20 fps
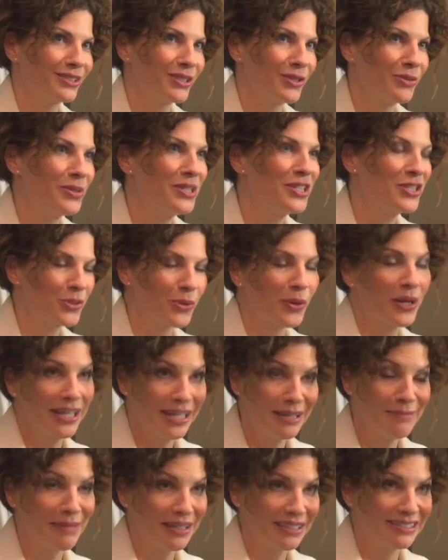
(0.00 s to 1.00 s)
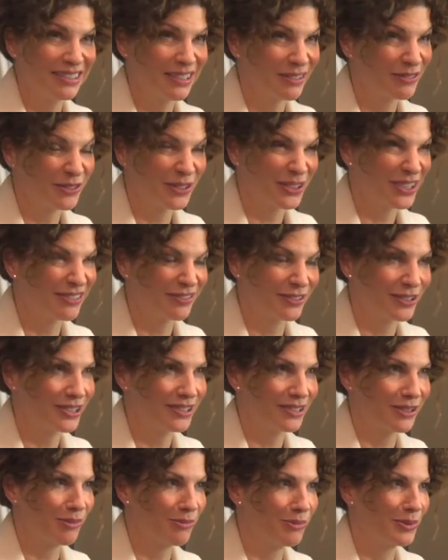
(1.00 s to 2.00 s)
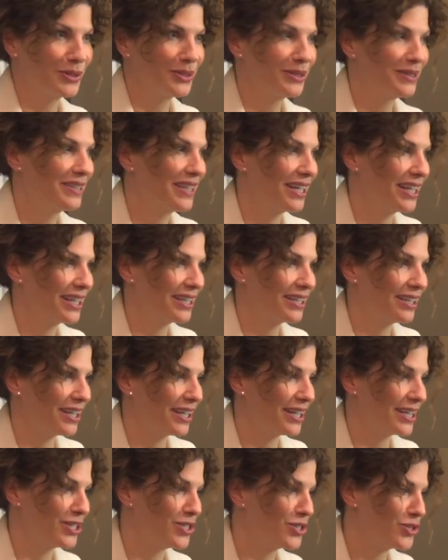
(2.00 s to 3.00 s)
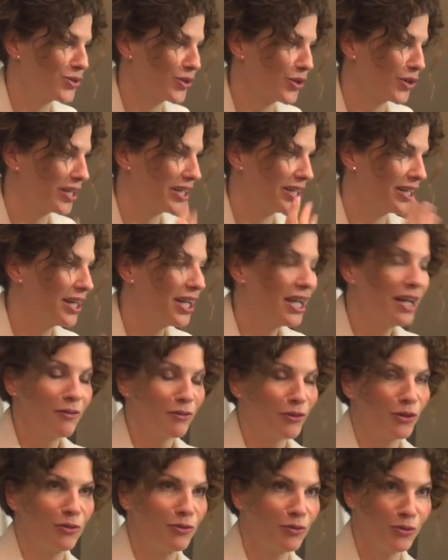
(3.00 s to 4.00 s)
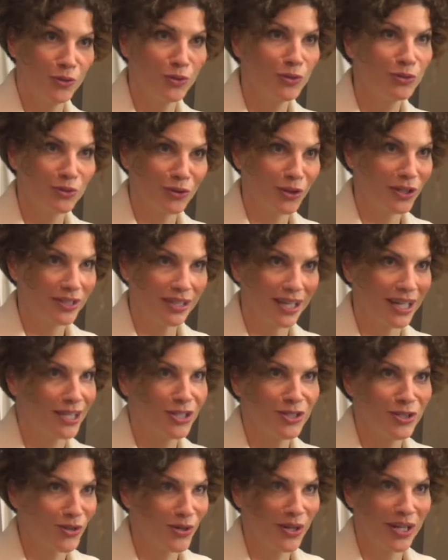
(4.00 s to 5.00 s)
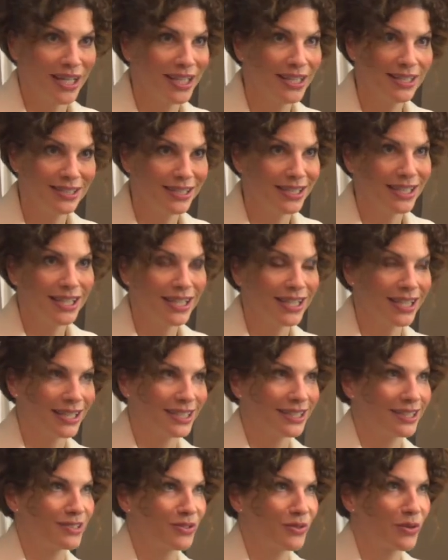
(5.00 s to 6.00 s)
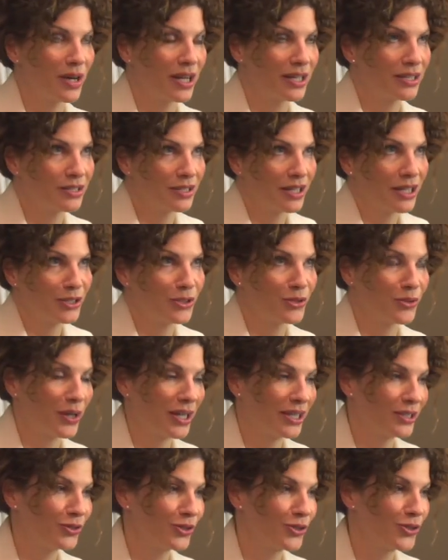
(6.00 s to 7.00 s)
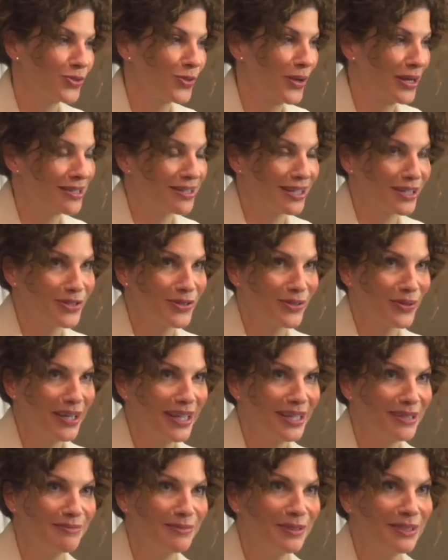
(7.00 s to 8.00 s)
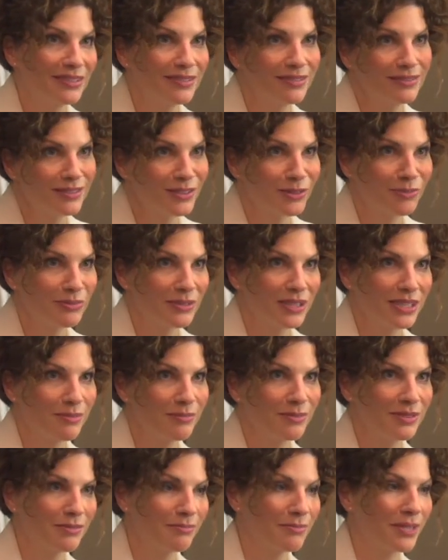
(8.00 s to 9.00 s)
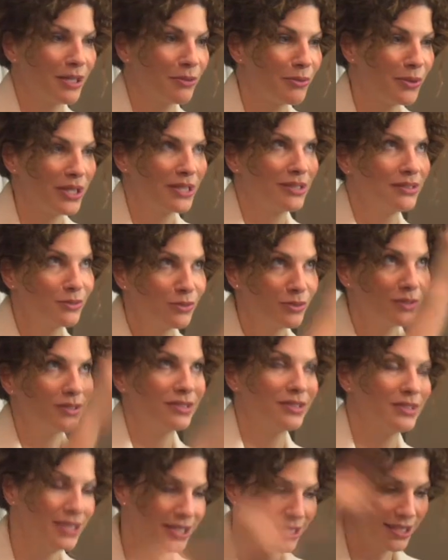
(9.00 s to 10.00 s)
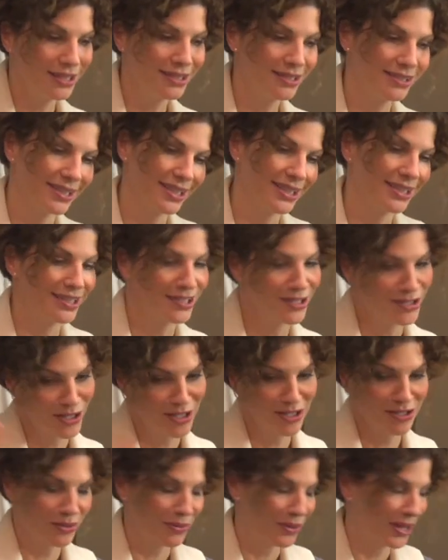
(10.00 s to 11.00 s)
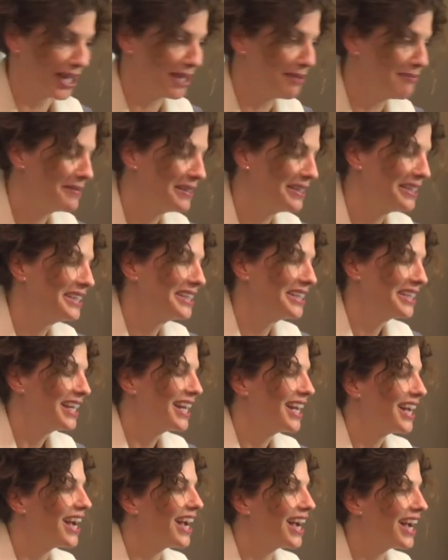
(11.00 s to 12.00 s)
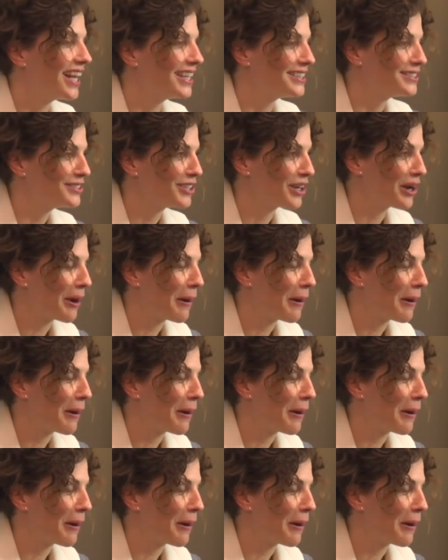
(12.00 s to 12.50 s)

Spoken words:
restraining myself. For example, I enjoy I enjoy eating, and so I try not to exaggerate, but sometimes my way to this, and it's okay. And